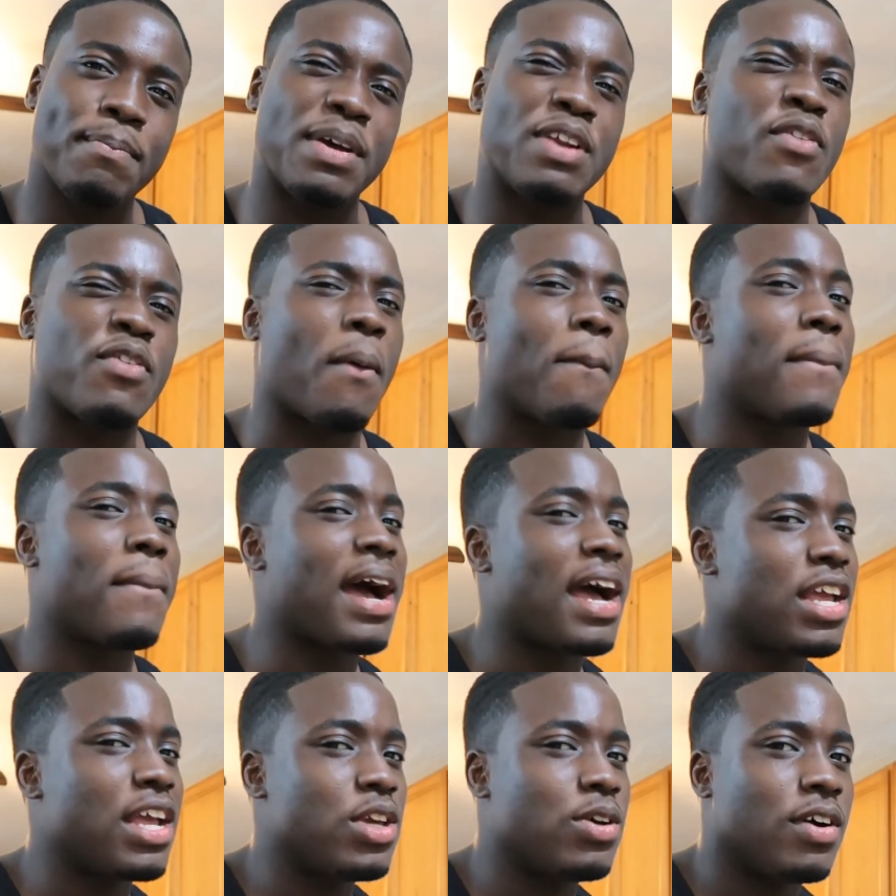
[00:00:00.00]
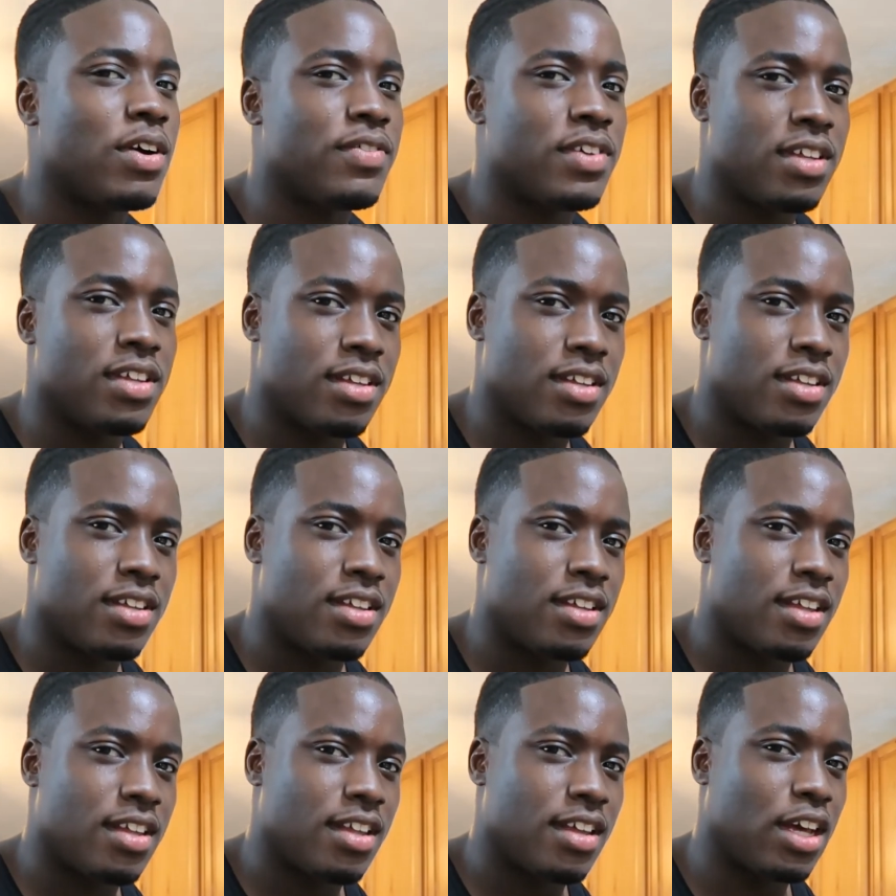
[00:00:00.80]
but it reminds you of
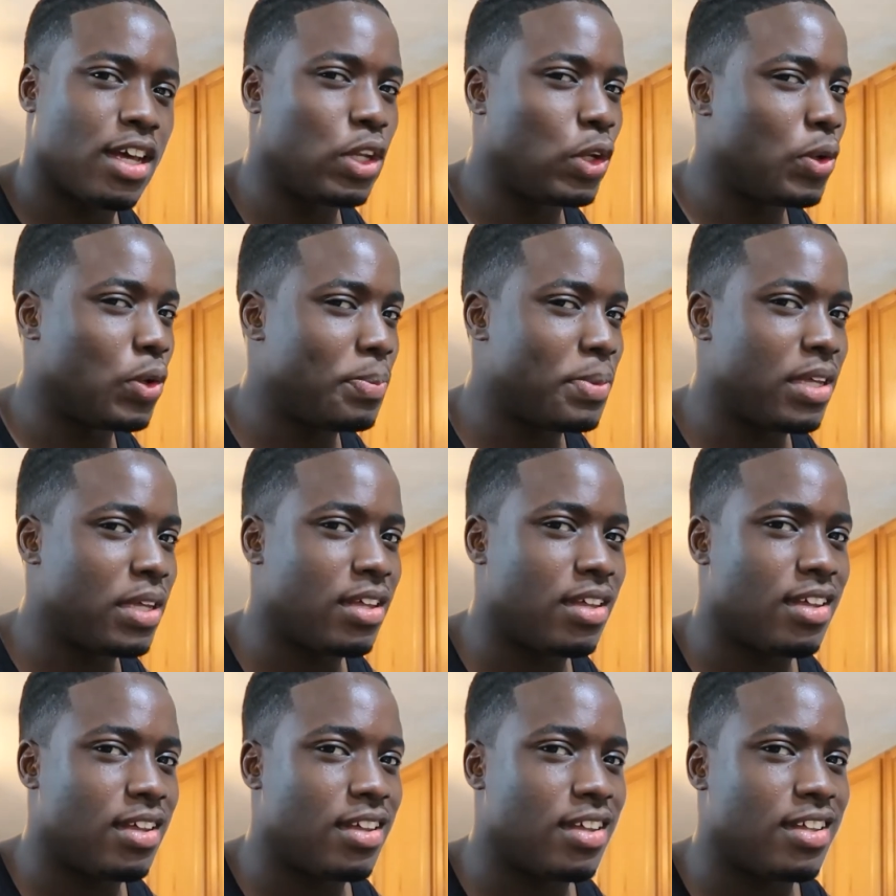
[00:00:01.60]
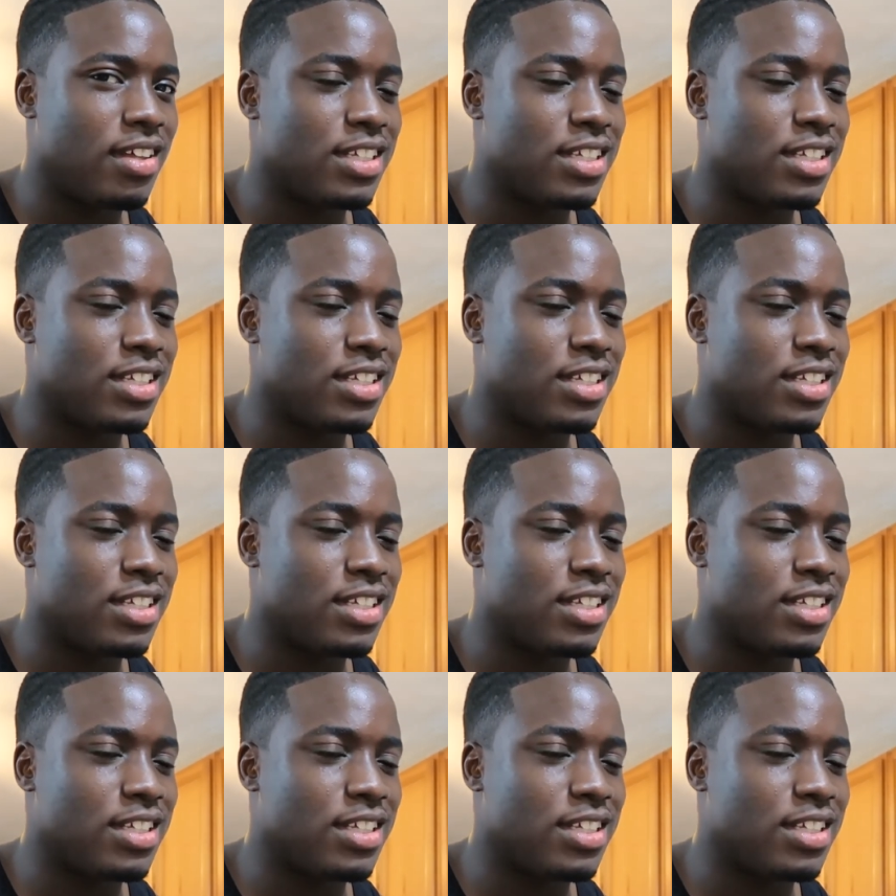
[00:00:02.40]
it a little bit.